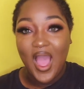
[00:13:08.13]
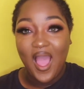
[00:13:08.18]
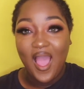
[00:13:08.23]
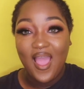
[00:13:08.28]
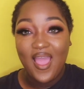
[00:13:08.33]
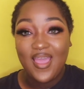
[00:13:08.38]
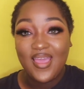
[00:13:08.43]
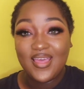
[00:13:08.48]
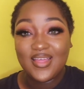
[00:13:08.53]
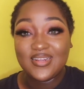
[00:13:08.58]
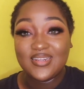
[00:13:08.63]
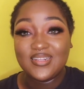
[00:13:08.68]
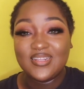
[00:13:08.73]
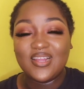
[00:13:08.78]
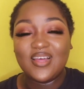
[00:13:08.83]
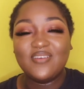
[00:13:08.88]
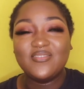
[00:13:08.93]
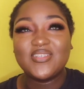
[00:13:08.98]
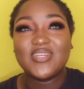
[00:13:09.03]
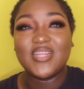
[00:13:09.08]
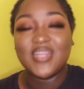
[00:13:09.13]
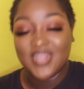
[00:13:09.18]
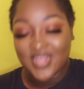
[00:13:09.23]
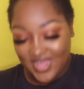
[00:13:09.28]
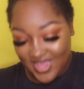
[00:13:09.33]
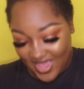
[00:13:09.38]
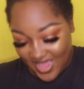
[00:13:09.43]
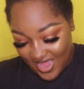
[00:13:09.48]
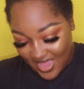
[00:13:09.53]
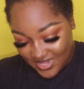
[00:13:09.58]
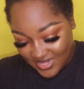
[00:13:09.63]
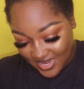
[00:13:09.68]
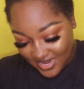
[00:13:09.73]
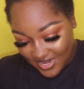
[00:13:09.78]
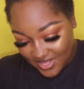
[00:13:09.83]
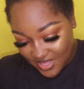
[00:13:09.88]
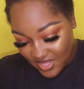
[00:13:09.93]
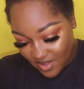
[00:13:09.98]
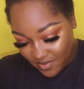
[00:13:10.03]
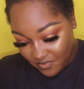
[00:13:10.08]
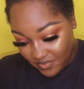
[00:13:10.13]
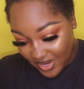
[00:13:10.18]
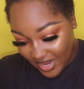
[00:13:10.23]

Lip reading: I loved the hell out of them,